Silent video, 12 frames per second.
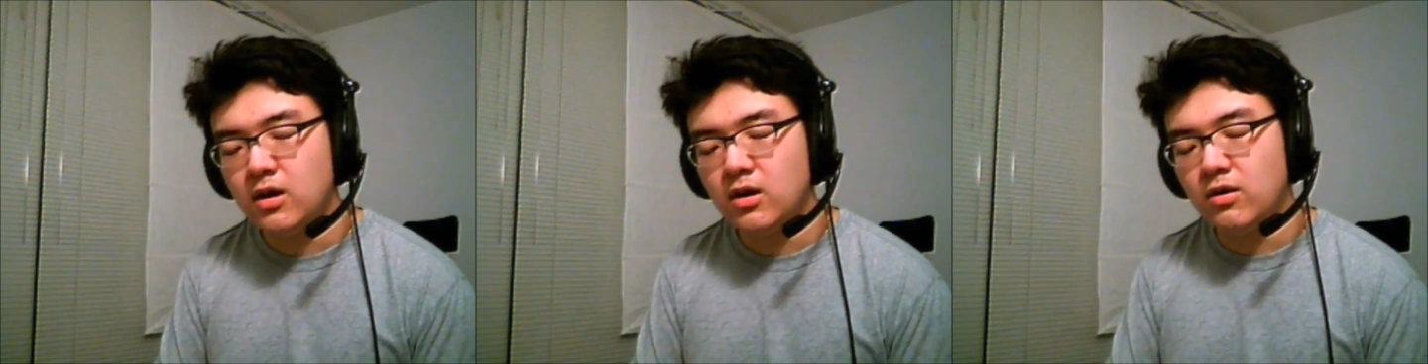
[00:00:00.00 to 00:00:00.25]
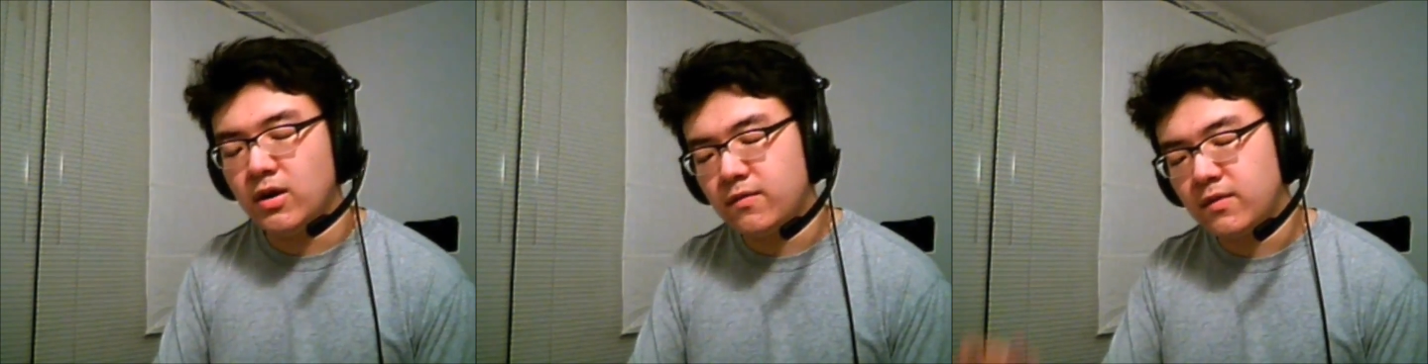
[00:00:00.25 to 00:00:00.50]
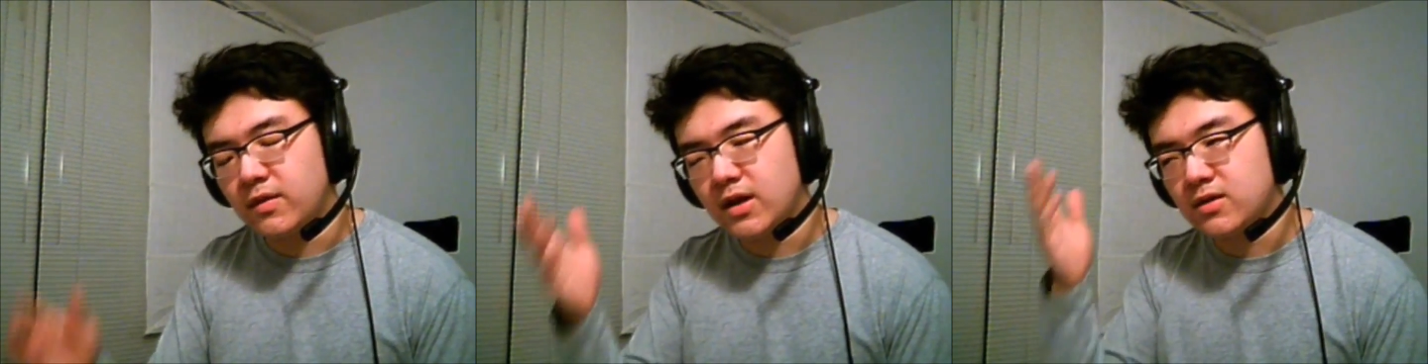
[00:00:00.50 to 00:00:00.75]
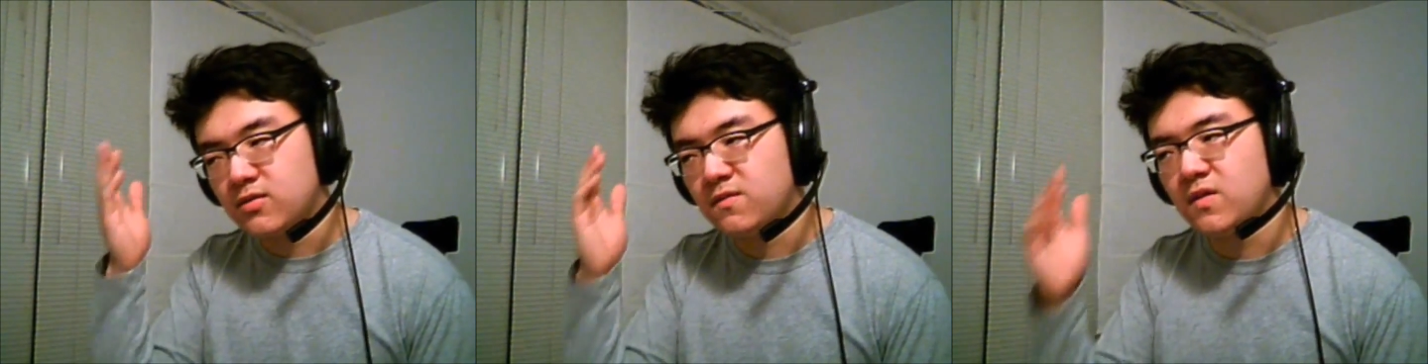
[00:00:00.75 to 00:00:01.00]
I
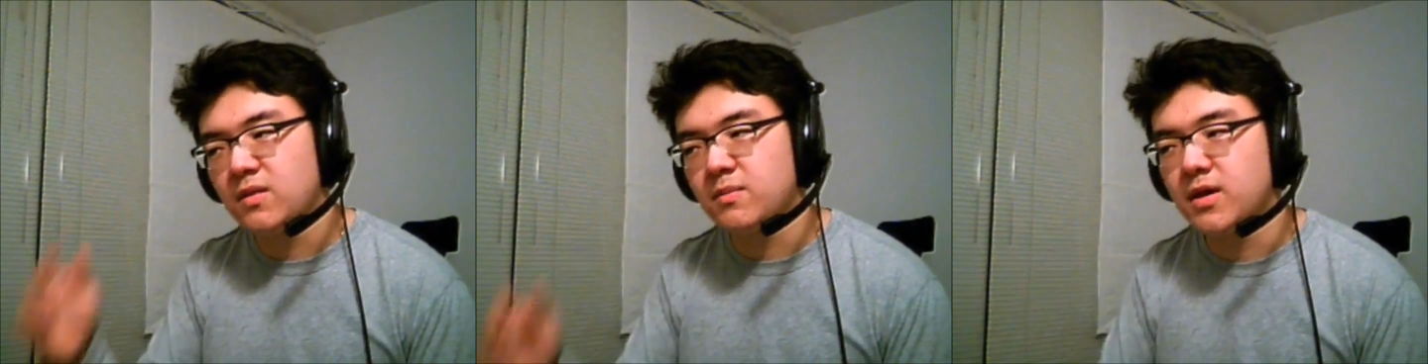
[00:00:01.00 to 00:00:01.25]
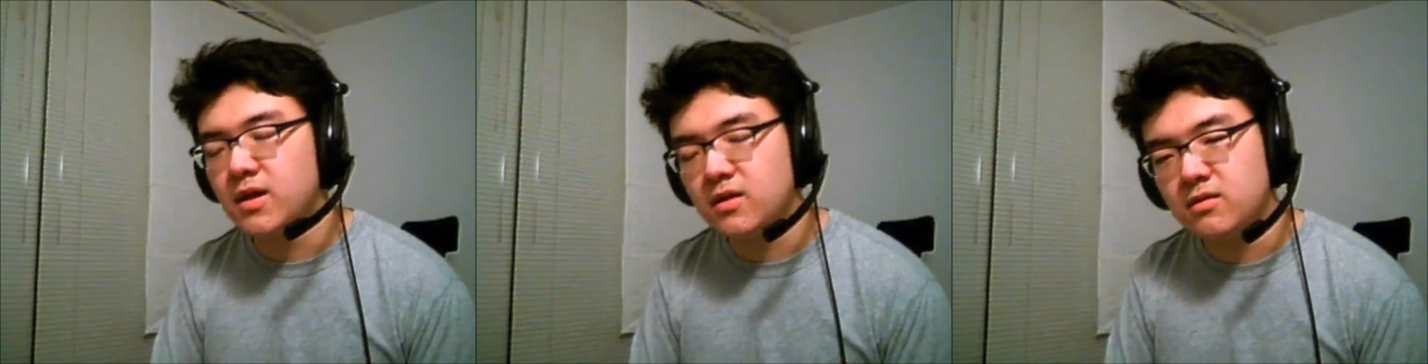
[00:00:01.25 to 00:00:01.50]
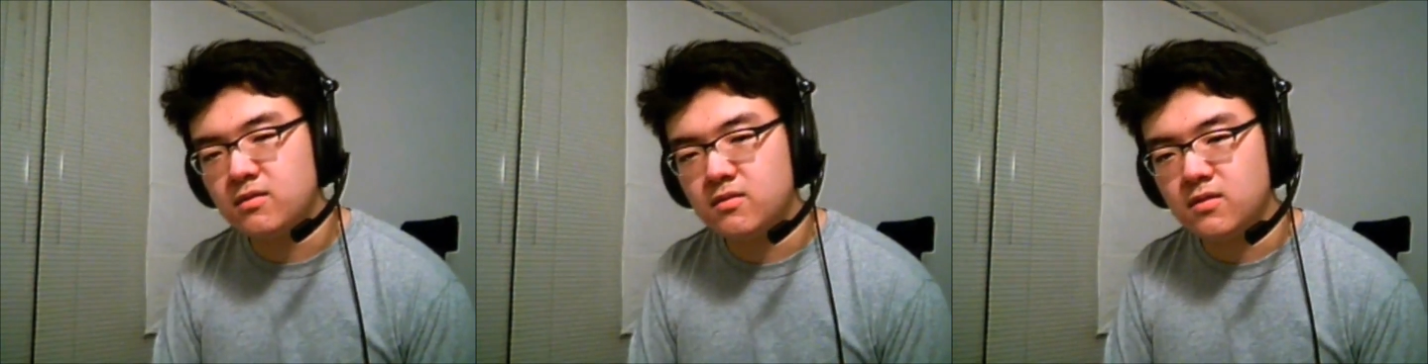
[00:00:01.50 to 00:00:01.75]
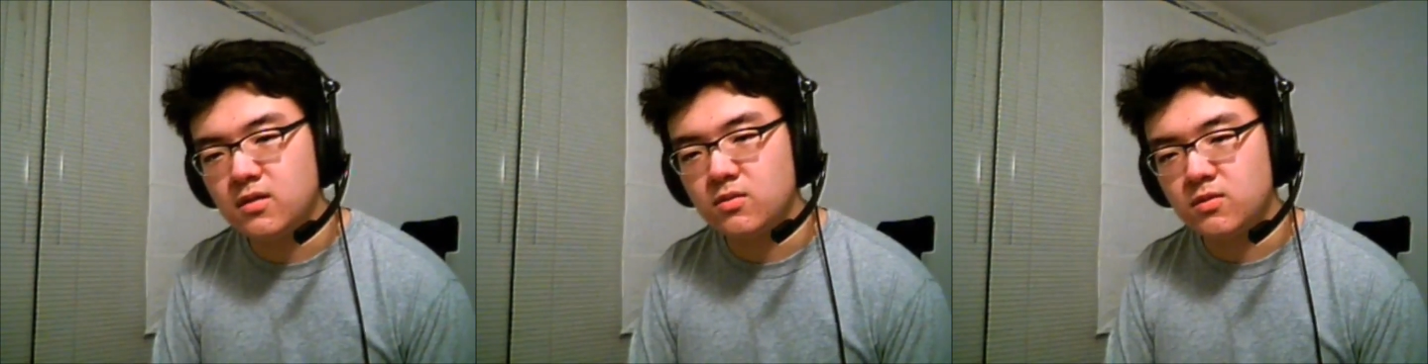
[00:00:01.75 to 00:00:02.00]
forgot to feed my
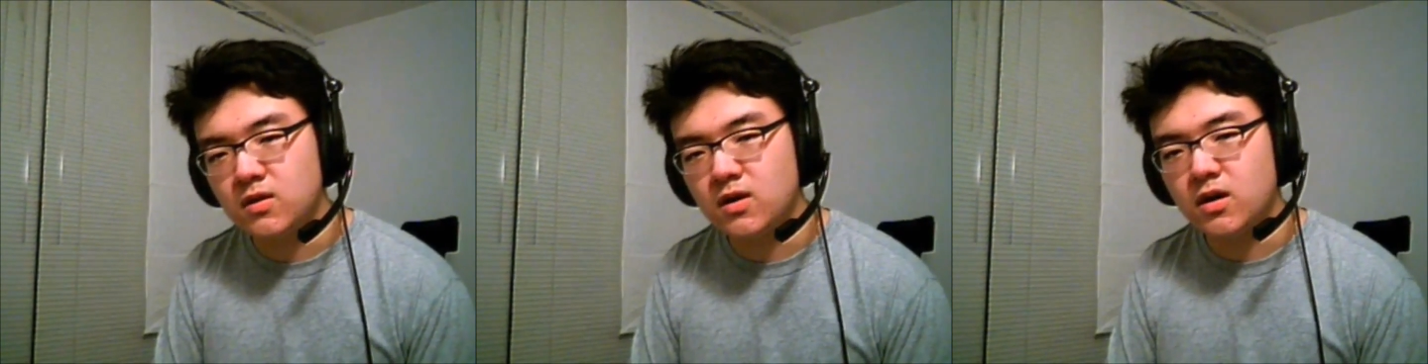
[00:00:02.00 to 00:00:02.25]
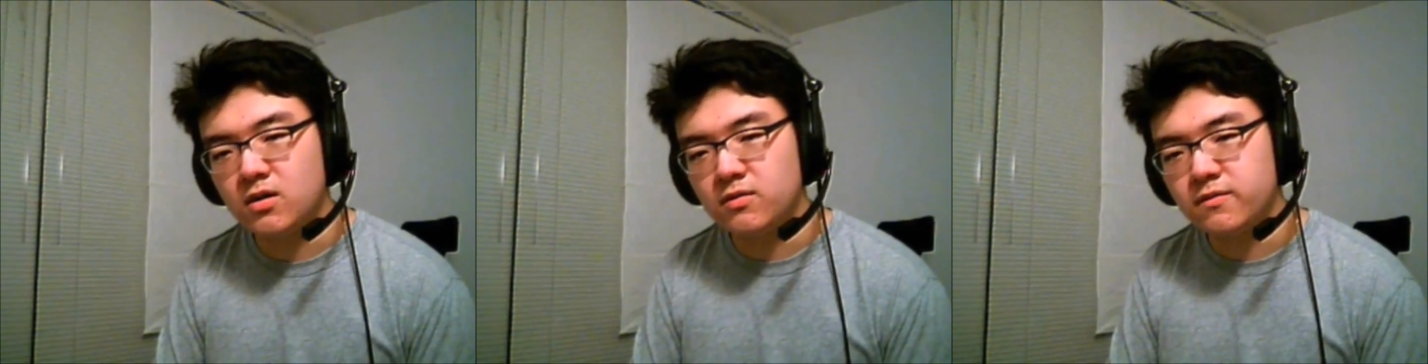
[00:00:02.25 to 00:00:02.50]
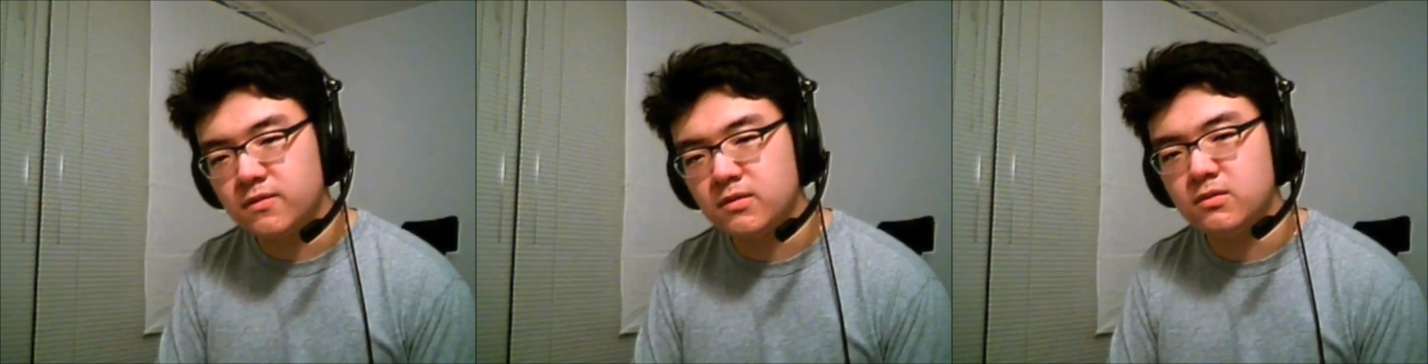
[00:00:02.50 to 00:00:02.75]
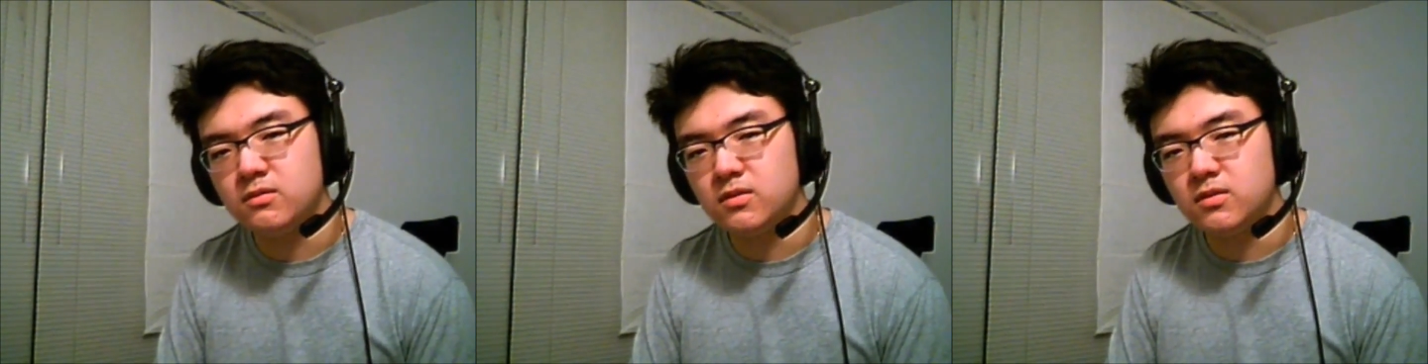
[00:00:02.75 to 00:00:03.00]
dog
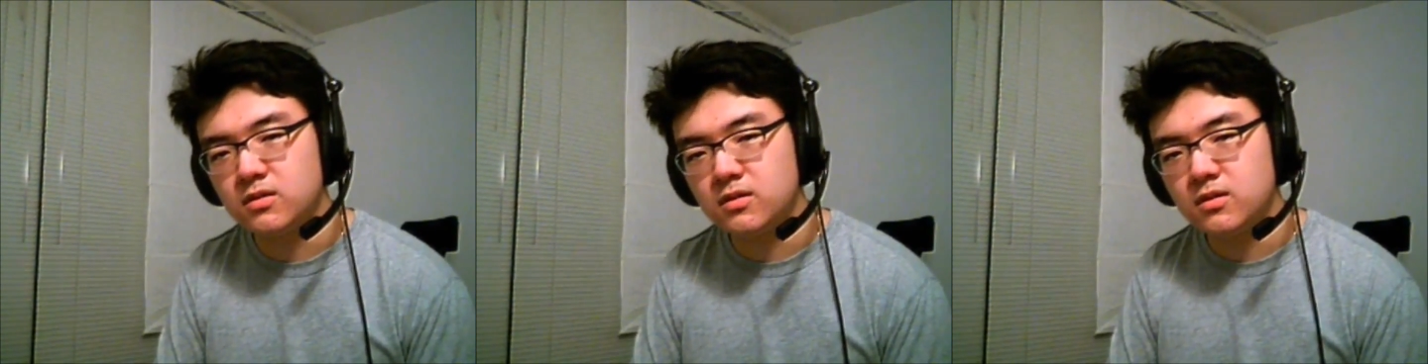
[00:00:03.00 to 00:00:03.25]
food,